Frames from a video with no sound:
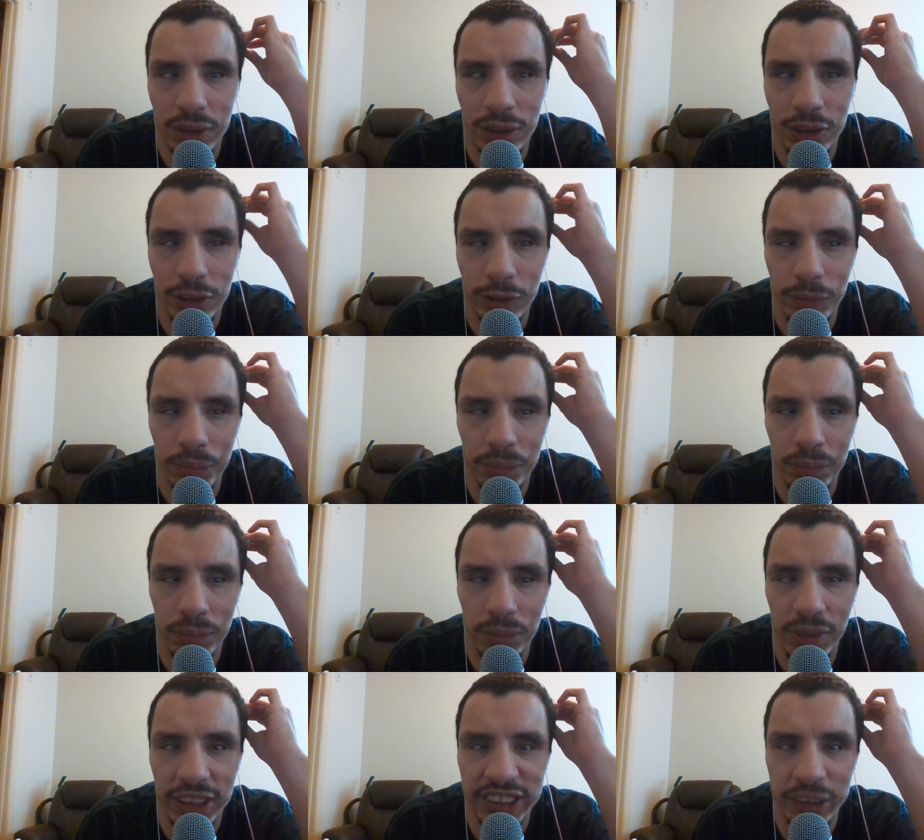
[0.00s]

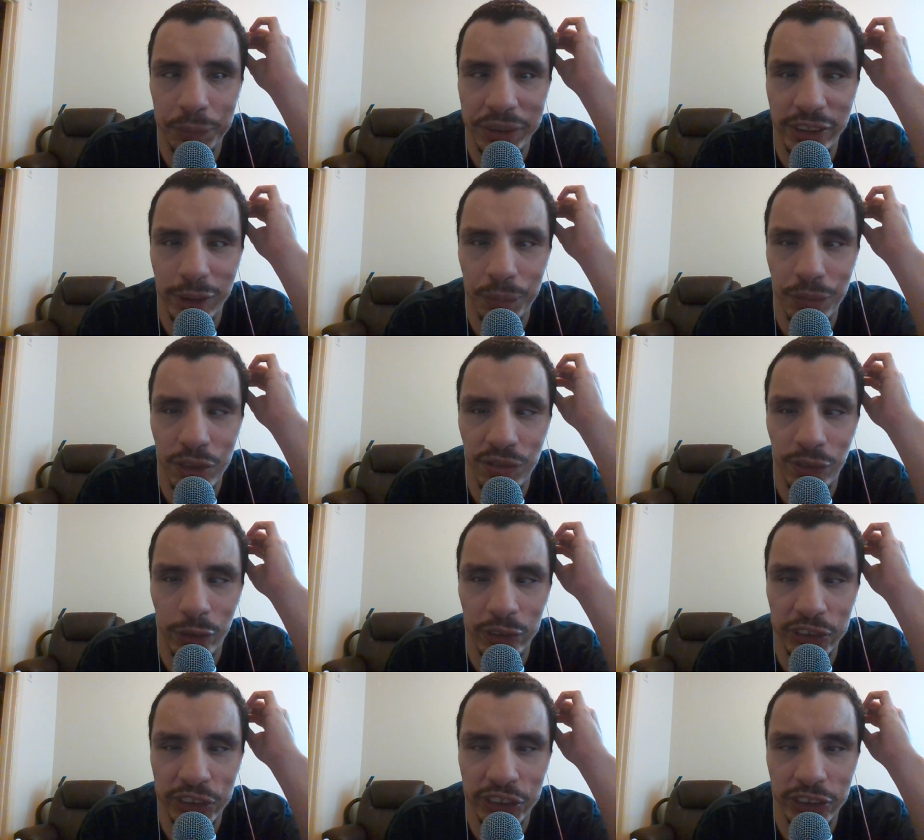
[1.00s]
I speed up the
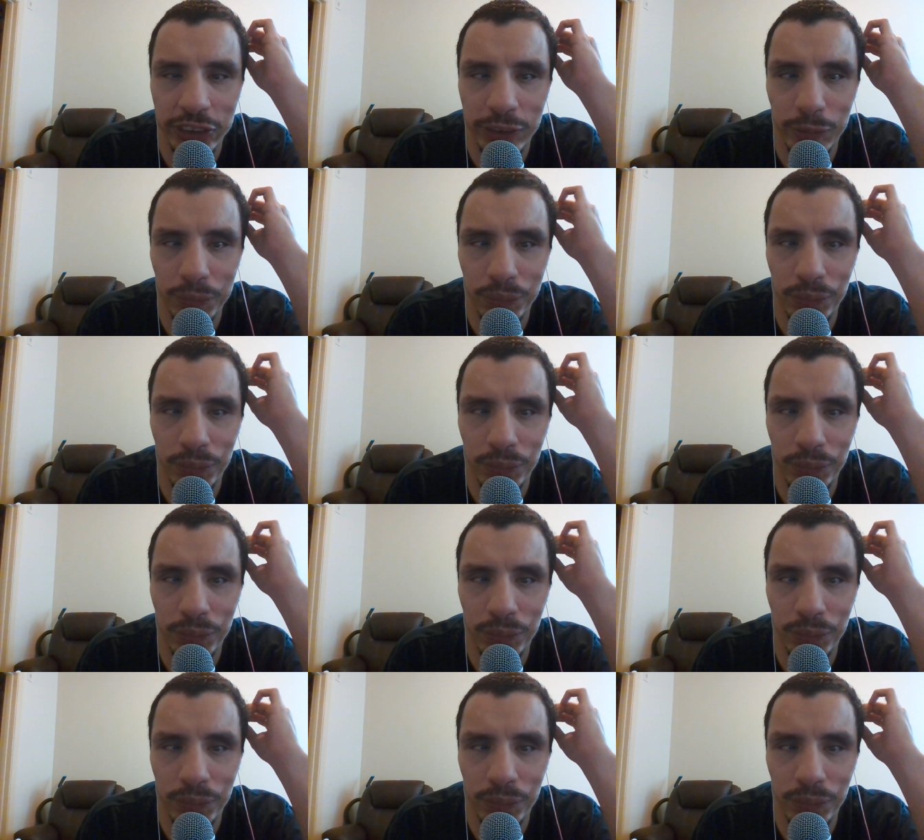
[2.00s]
voice to